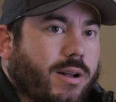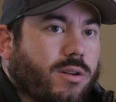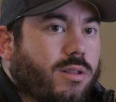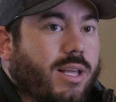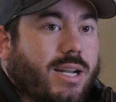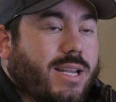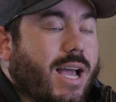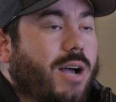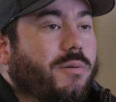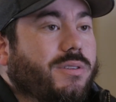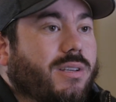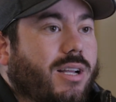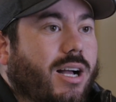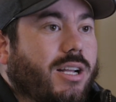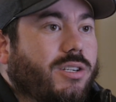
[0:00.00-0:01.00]
knew that Dad was
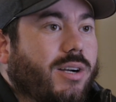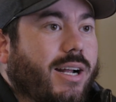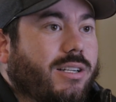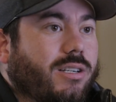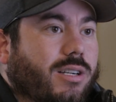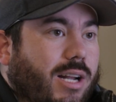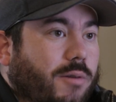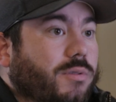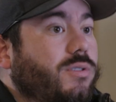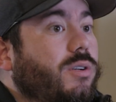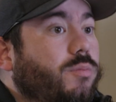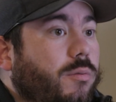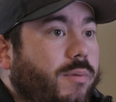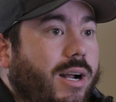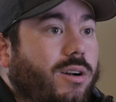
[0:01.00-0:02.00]
a contractor, and I was
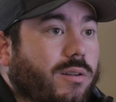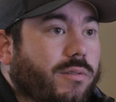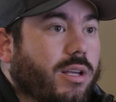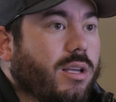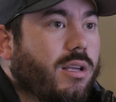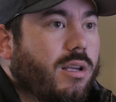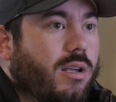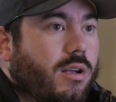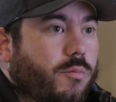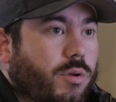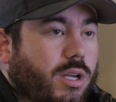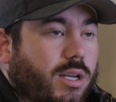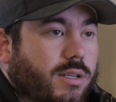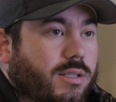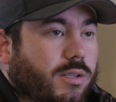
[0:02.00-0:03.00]
super proud of it
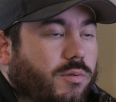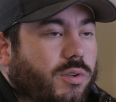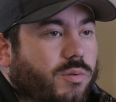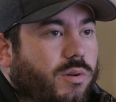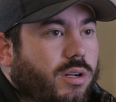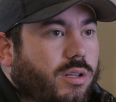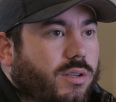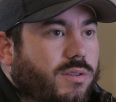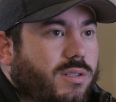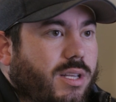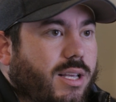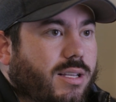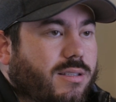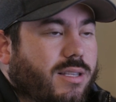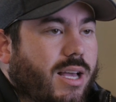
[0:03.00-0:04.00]
because it was one of those
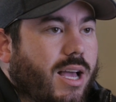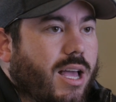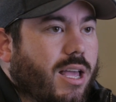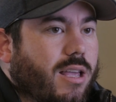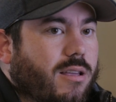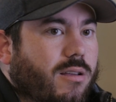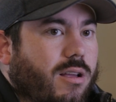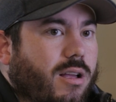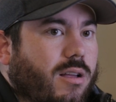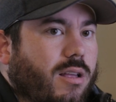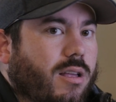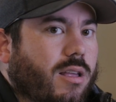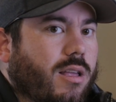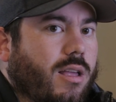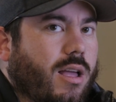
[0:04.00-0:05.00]
things that
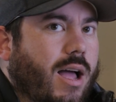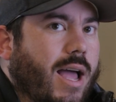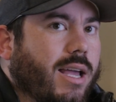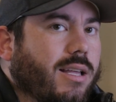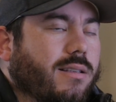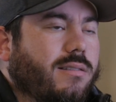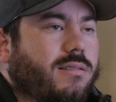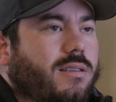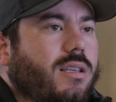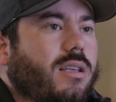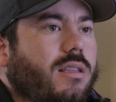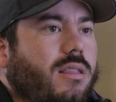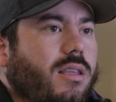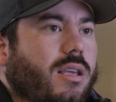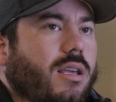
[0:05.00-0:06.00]
I could
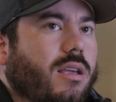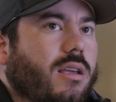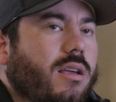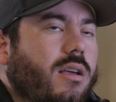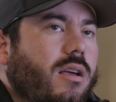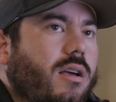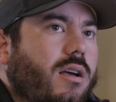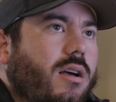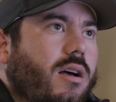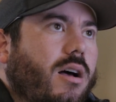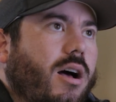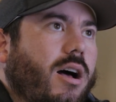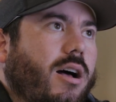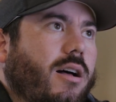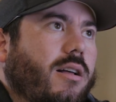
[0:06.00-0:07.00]
see the
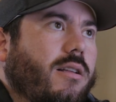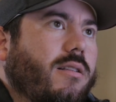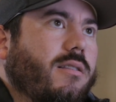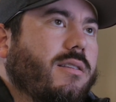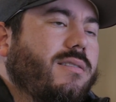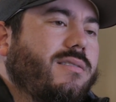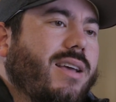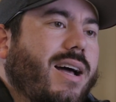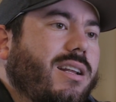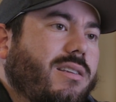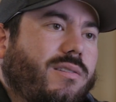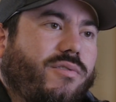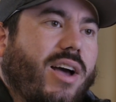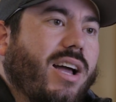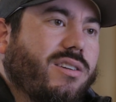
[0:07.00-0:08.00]

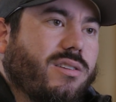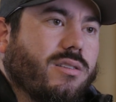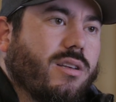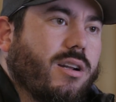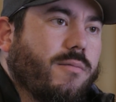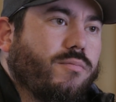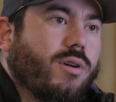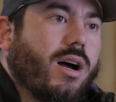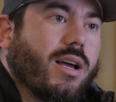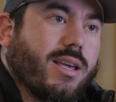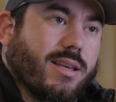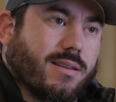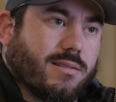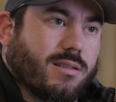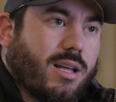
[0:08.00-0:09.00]
satisfaction that it brought
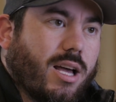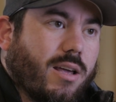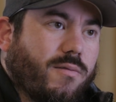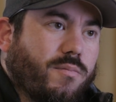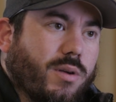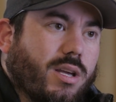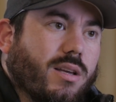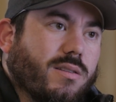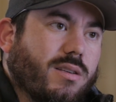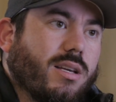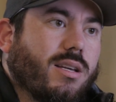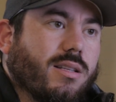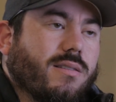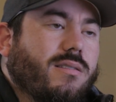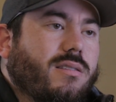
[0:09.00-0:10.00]
his life, because he
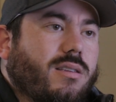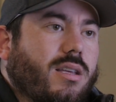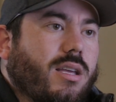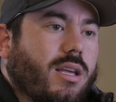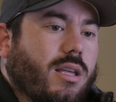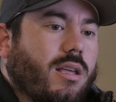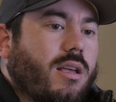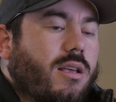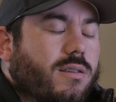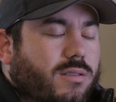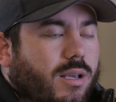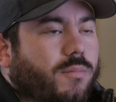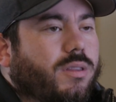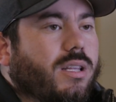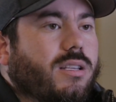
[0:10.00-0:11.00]
can see
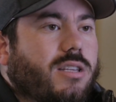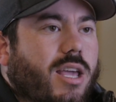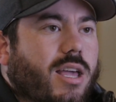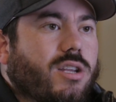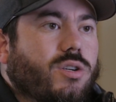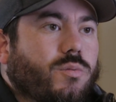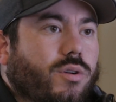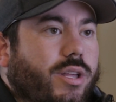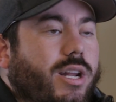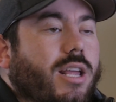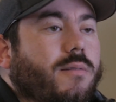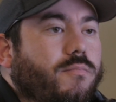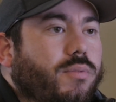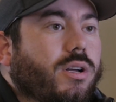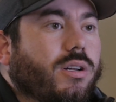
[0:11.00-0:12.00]
something tangible that he
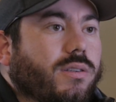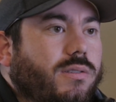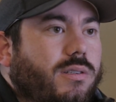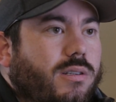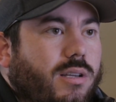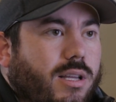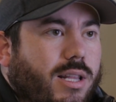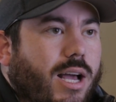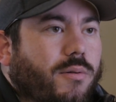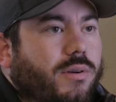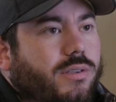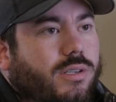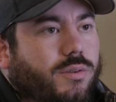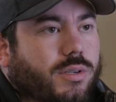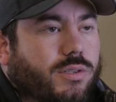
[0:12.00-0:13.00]
had built, and that
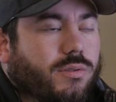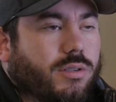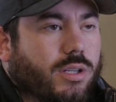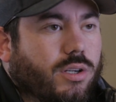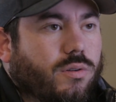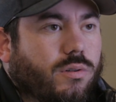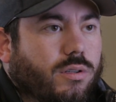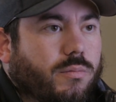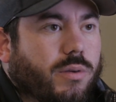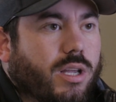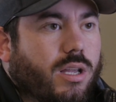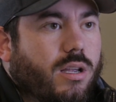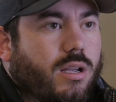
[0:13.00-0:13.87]
was always really cool to me.